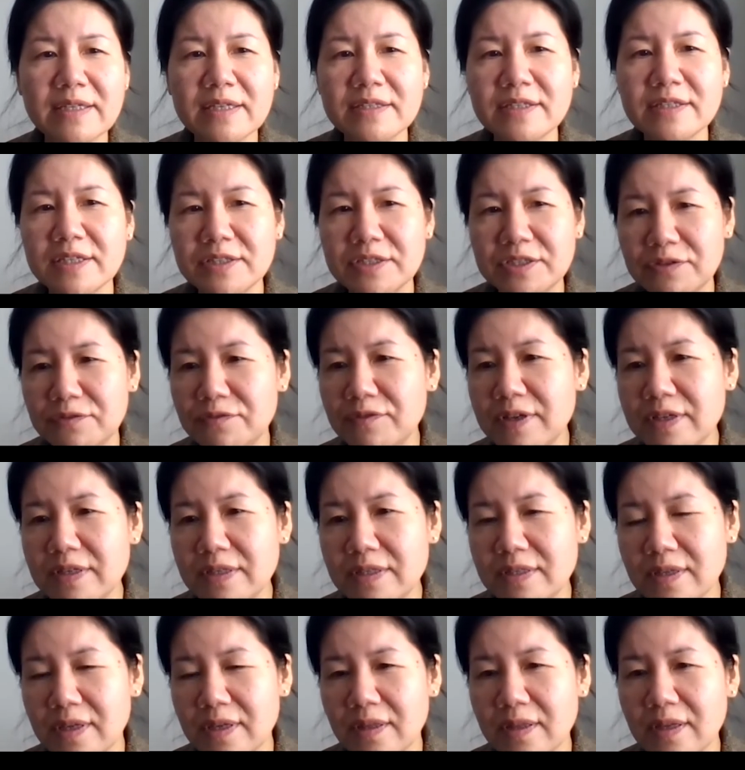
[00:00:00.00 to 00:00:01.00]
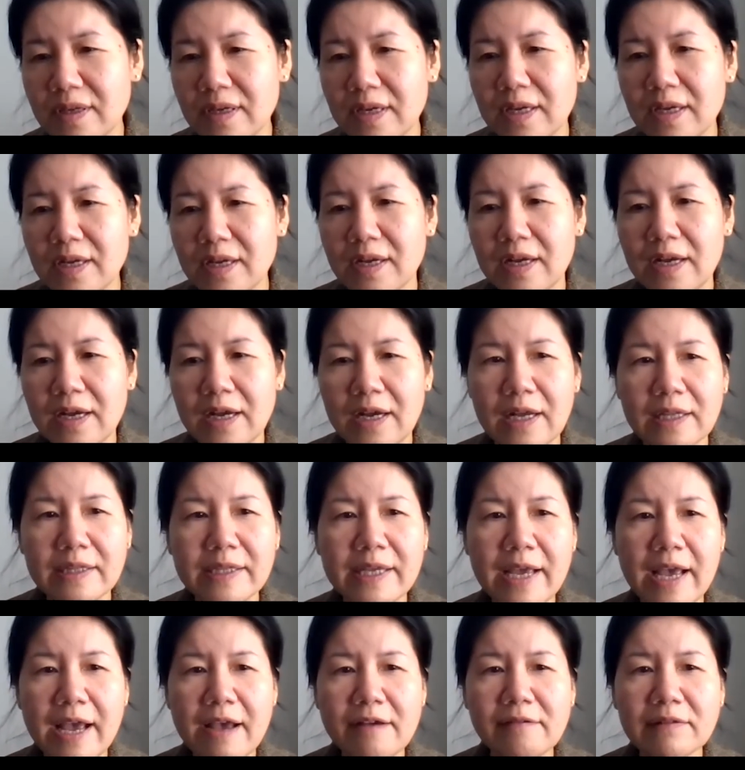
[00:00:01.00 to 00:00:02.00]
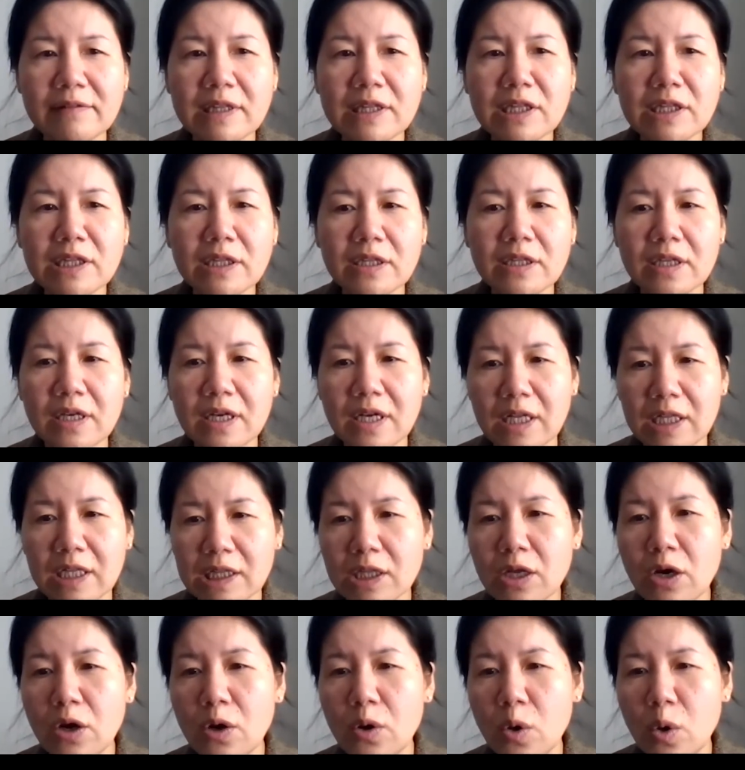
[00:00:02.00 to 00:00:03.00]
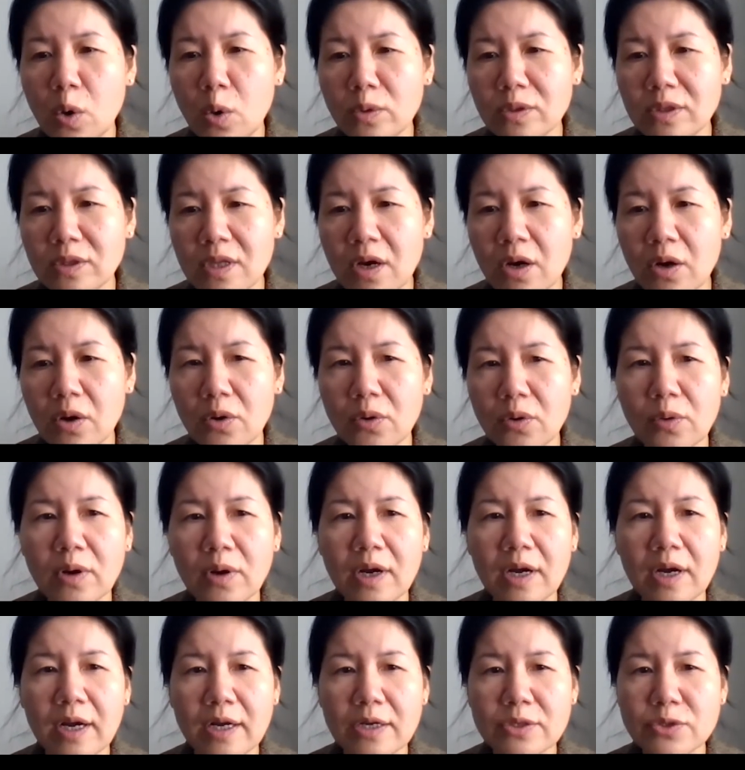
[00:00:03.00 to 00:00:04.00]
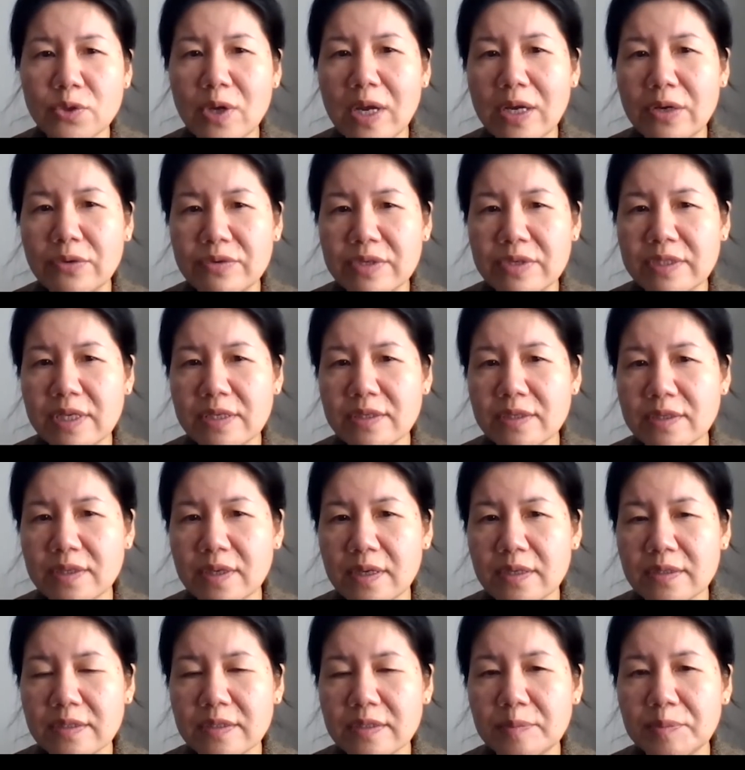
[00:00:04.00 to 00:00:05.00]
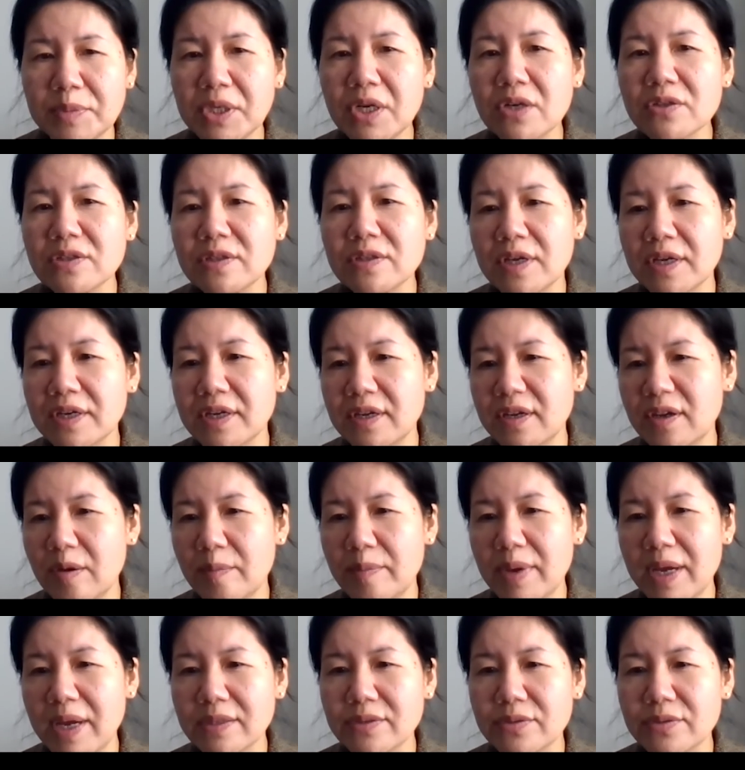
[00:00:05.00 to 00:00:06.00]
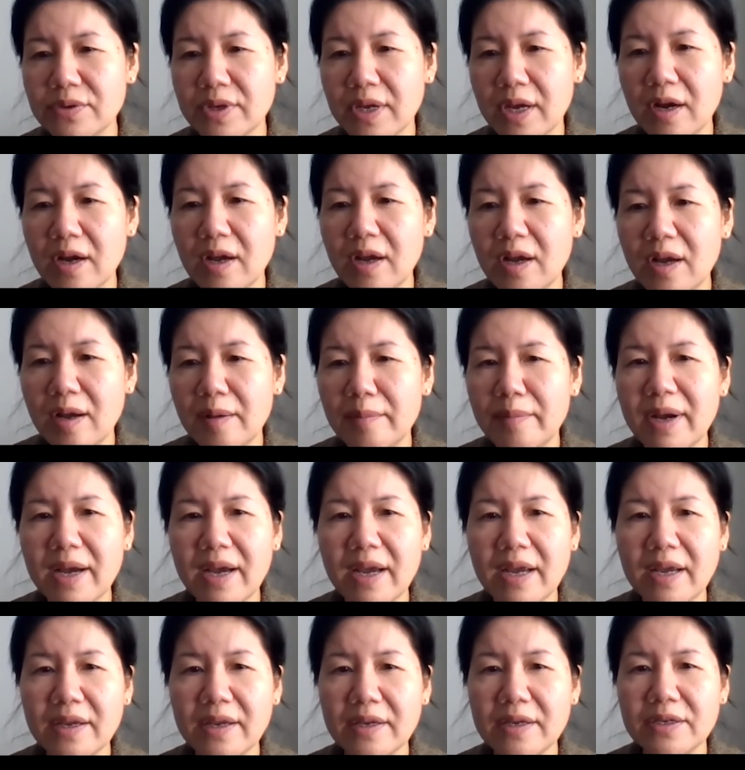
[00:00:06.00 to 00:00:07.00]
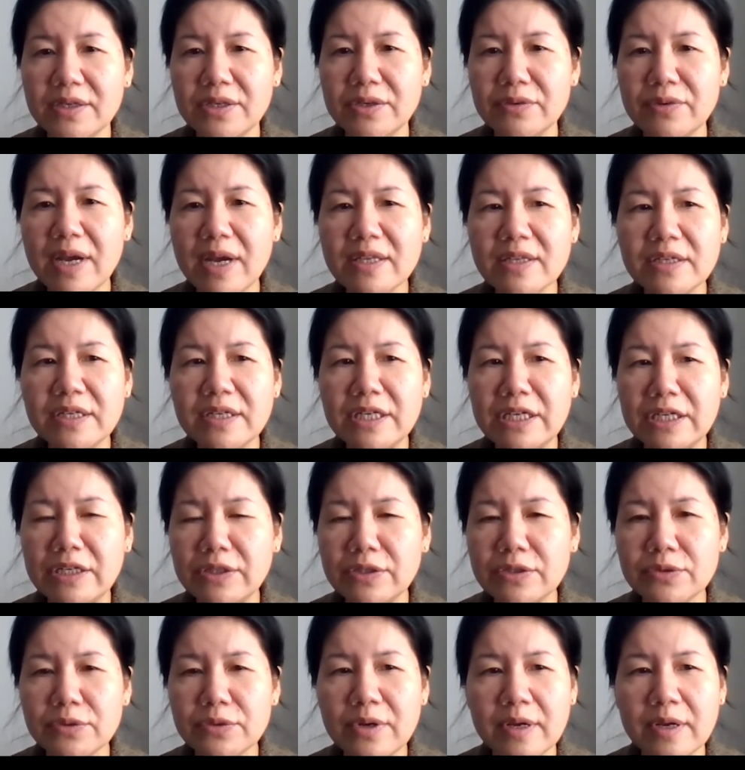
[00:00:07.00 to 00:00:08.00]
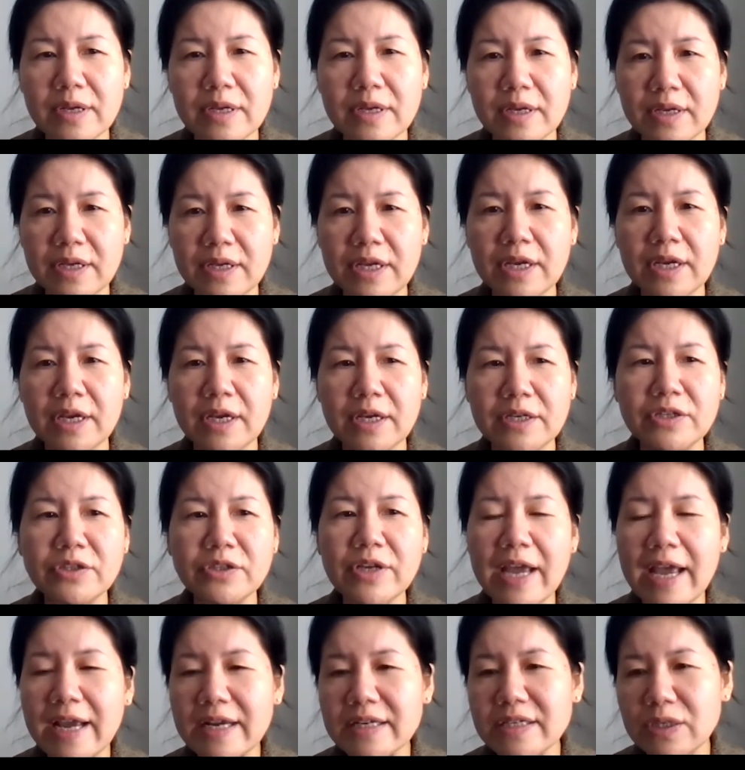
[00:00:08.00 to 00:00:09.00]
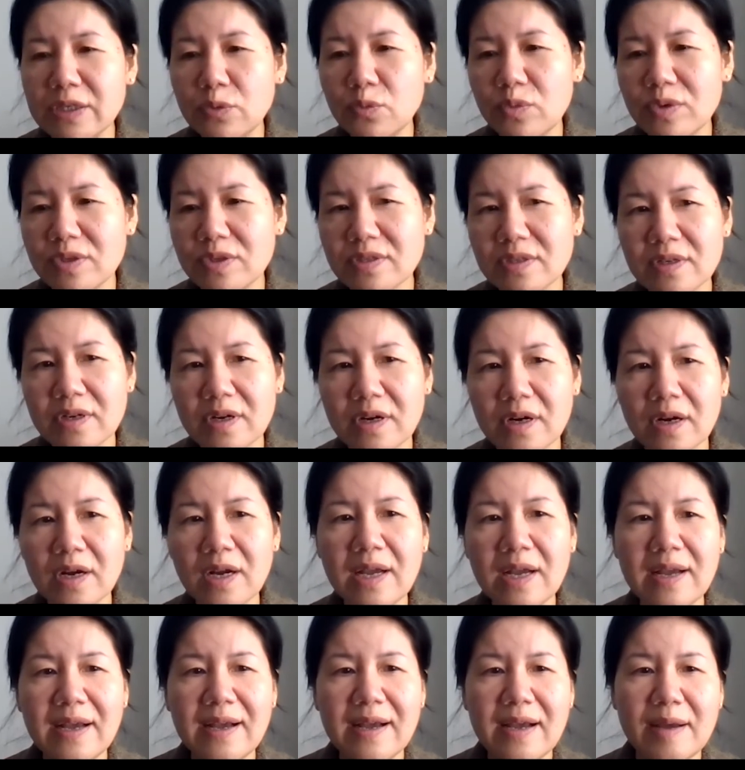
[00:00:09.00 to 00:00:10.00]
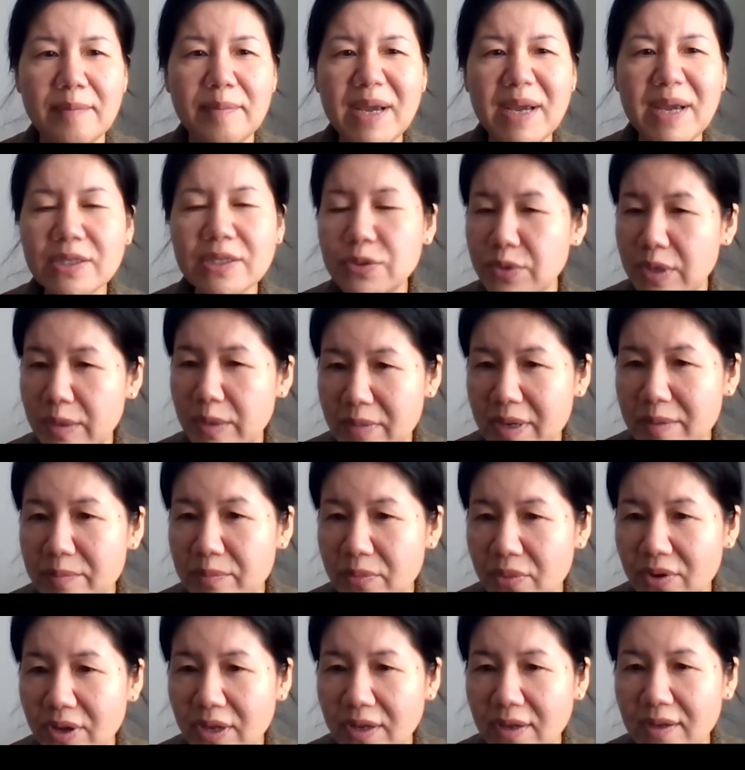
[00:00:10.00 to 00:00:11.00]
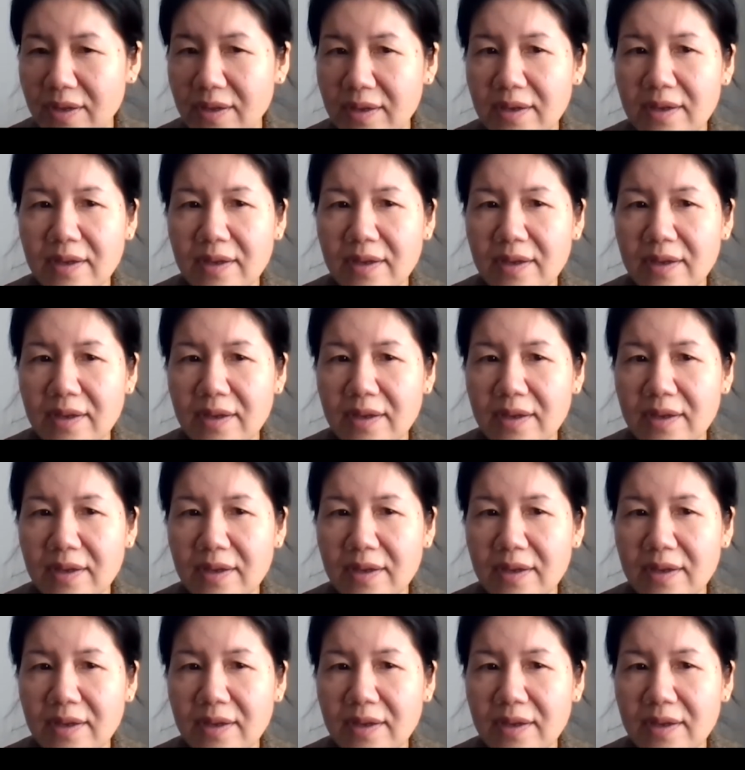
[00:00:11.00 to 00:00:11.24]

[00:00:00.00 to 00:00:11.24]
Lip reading: such as defensin, they have low or no drug resistance because they kill bacteria by directly interacting with the bacterial membrane.